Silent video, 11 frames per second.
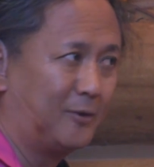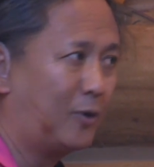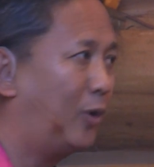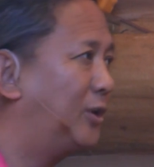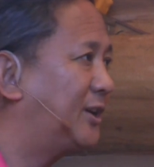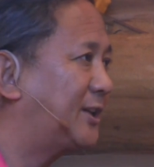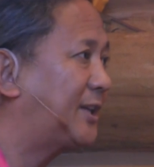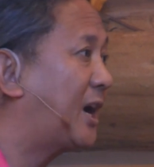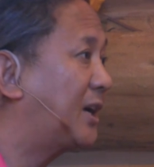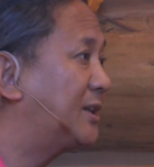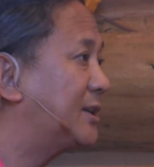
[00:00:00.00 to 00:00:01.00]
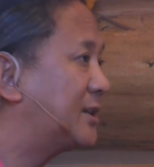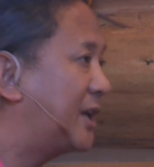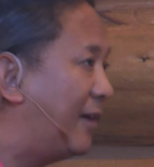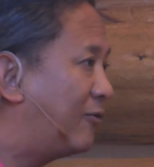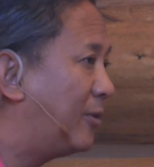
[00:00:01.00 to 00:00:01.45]
All the Tathagatas
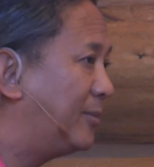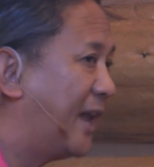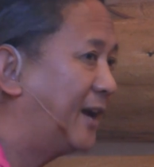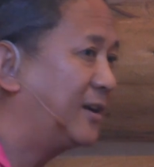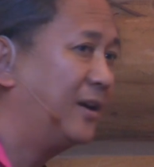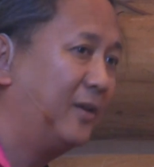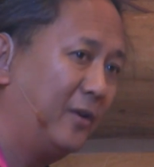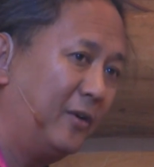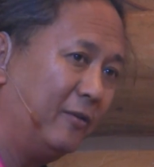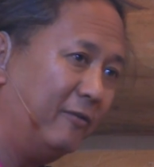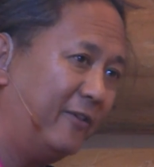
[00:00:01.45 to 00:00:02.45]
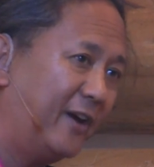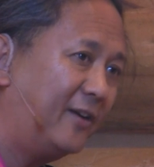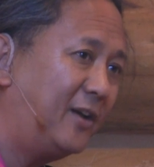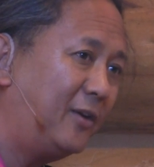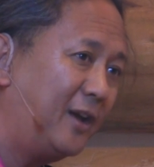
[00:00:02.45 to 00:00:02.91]
came from that
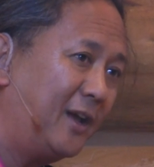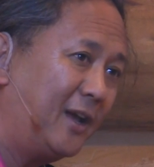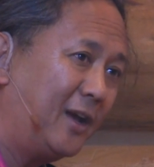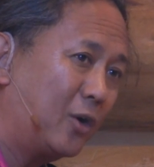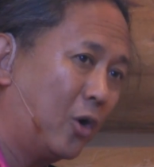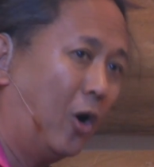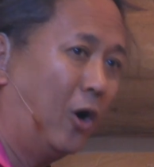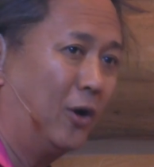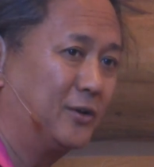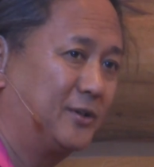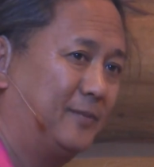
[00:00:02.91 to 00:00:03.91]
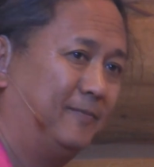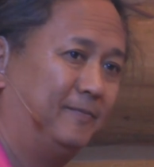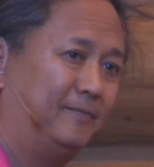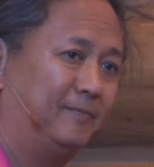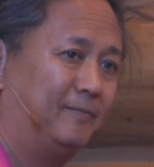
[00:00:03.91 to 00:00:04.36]
very cause.
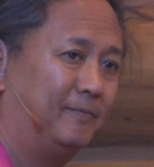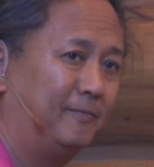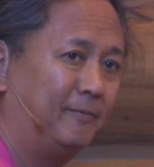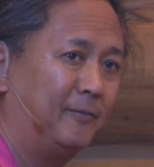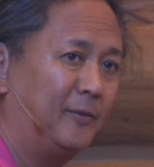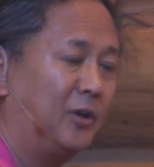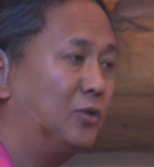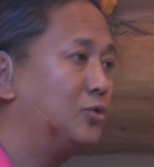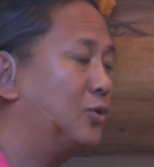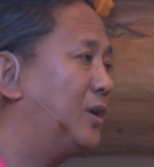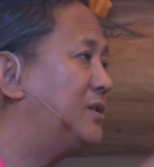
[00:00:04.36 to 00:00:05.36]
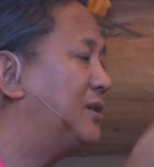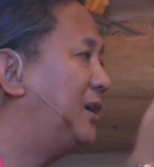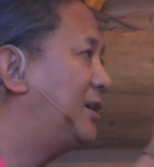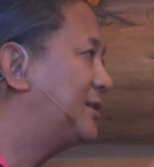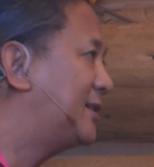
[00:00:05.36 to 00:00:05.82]
So as
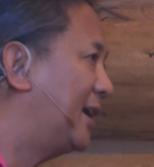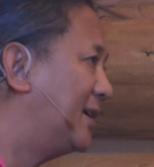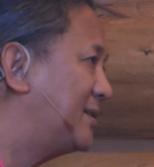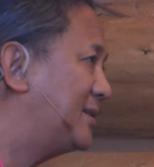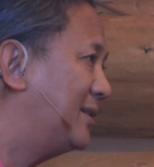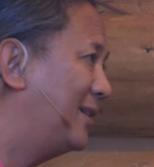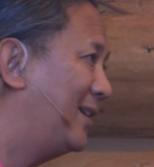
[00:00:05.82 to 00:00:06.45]
he says,